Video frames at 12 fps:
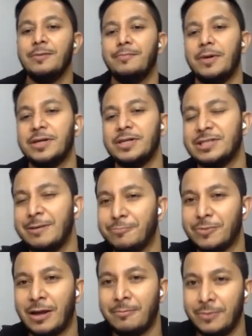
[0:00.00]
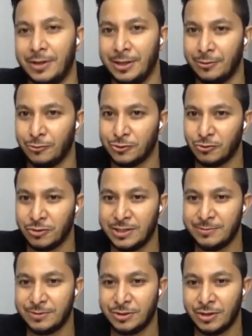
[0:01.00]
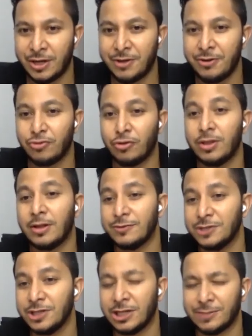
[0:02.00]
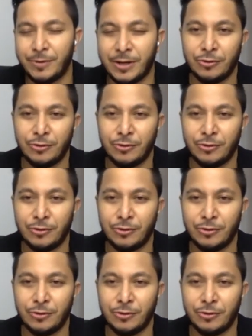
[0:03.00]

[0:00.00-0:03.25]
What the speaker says: But at the same time, it also gives you 130,000 cash back.